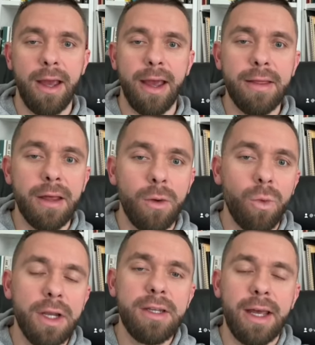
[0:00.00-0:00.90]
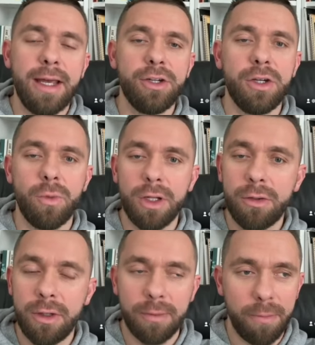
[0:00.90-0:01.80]
And then one day she went to
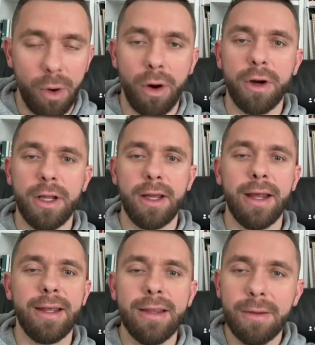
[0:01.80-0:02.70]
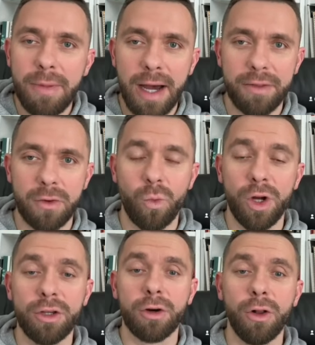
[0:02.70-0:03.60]
the party and in the bathroom
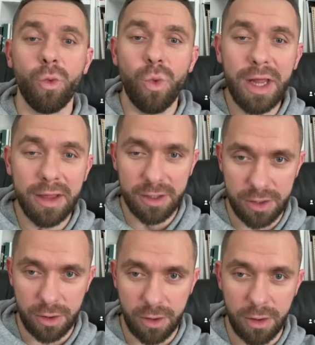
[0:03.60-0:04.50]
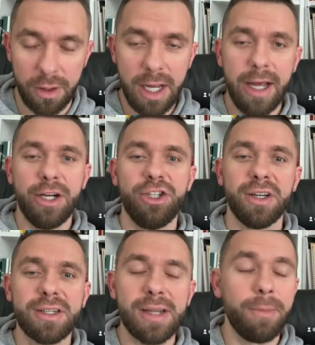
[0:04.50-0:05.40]
one girl witnessed to her. She
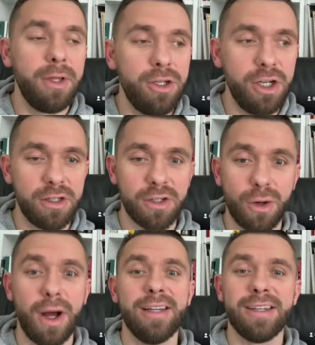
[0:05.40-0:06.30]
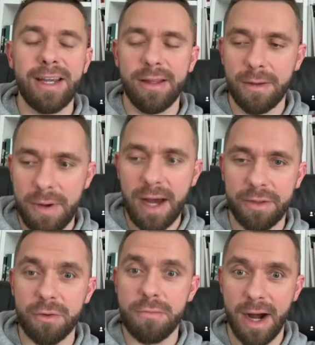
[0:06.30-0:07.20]
accepted Jesus Christ in the
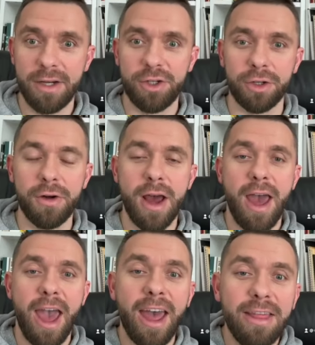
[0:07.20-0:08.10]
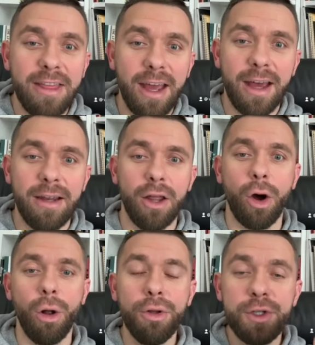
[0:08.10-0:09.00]
bathroom, mind you, and then the
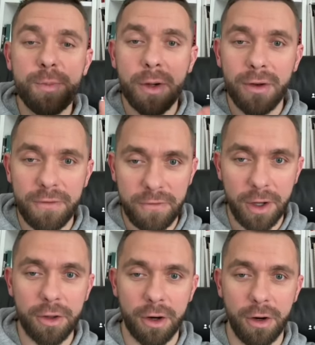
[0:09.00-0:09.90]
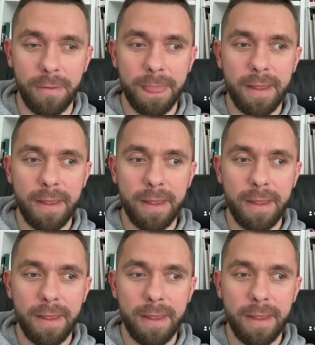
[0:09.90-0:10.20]
Holy Spirit filled her